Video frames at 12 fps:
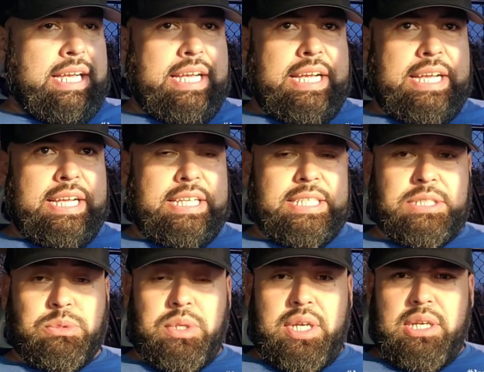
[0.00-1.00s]

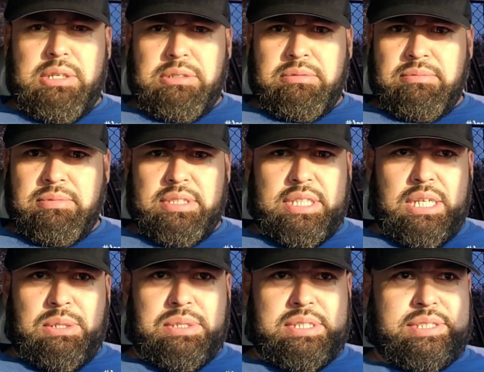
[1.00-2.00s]
And wow,
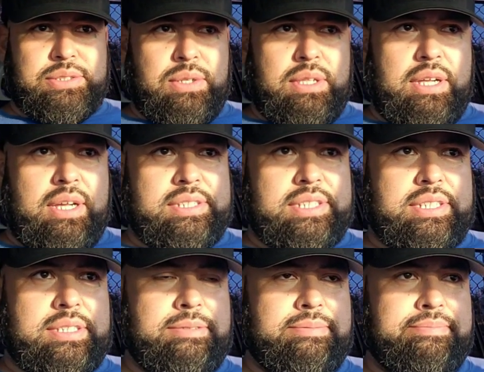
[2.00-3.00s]
I was so
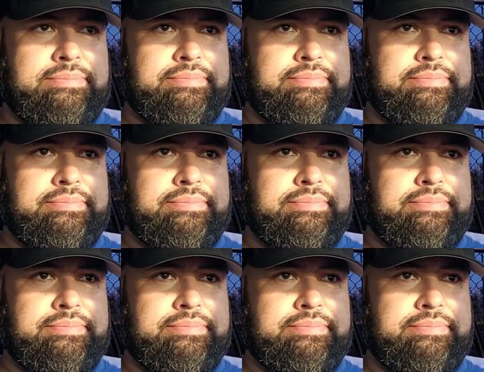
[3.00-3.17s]
lost.